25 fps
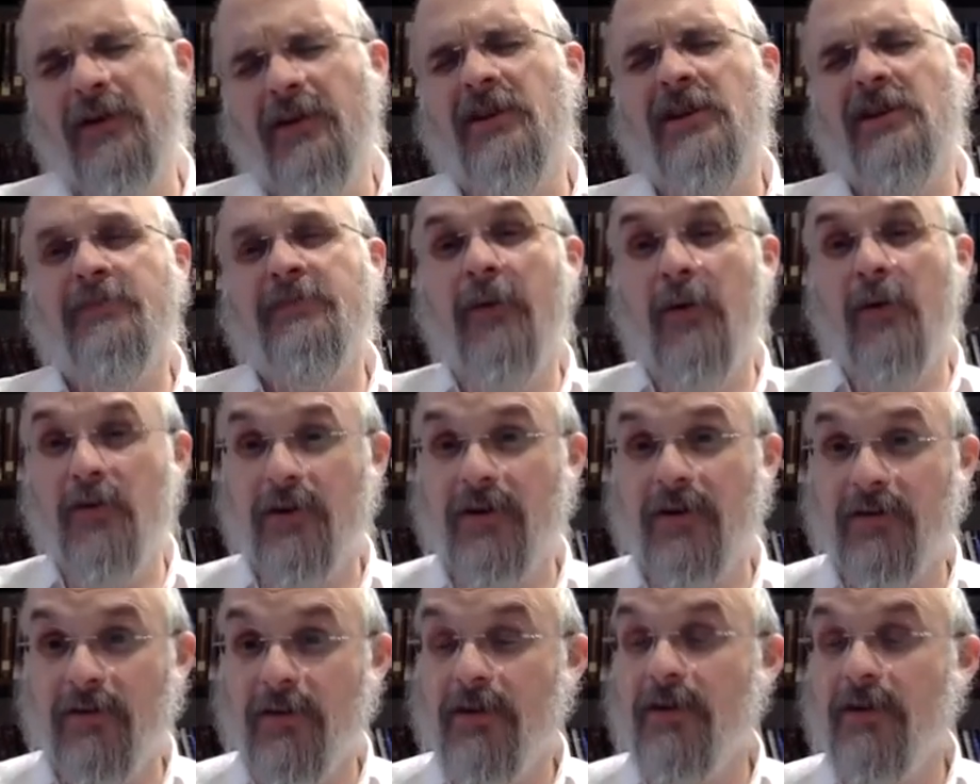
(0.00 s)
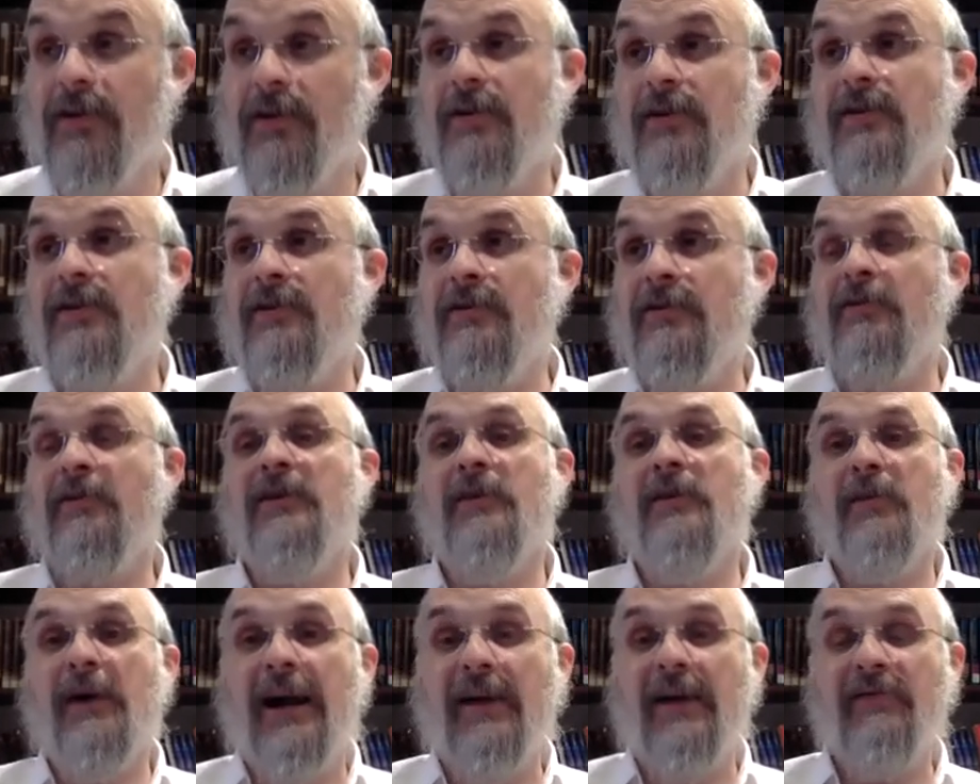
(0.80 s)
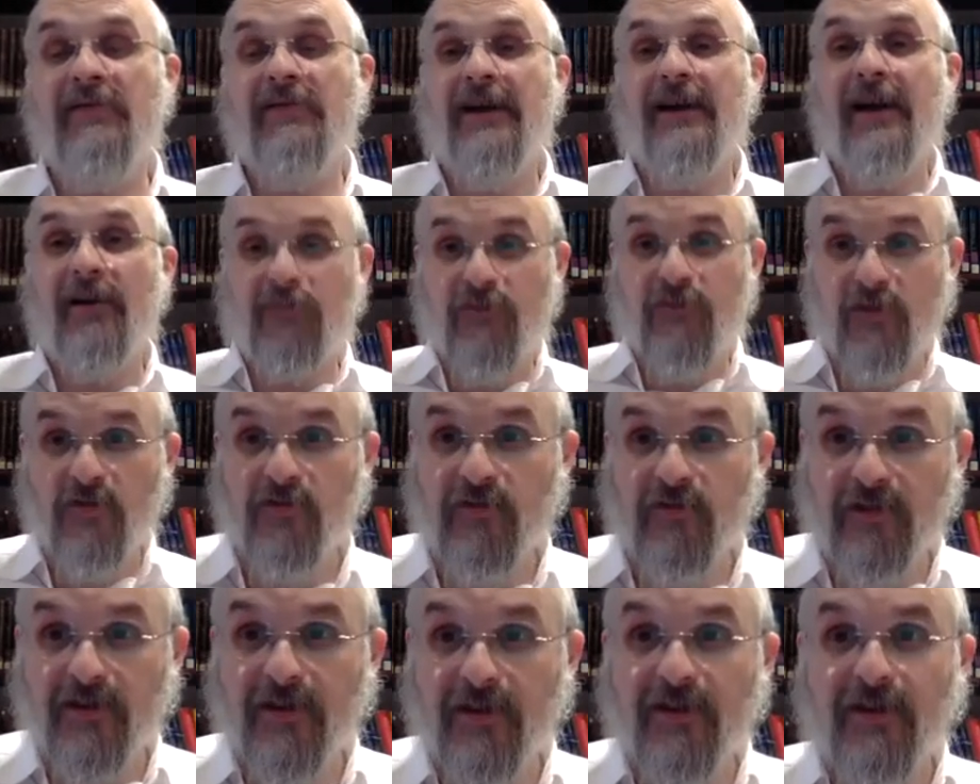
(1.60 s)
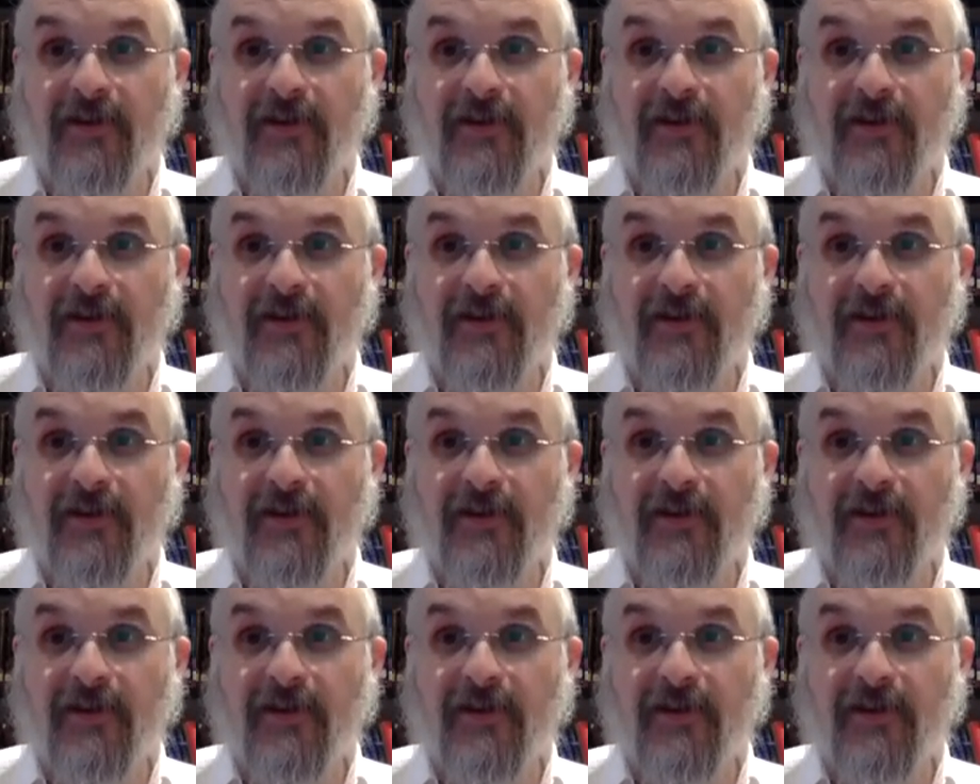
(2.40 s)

He spoke. His student Rav Chaim Vital wrote.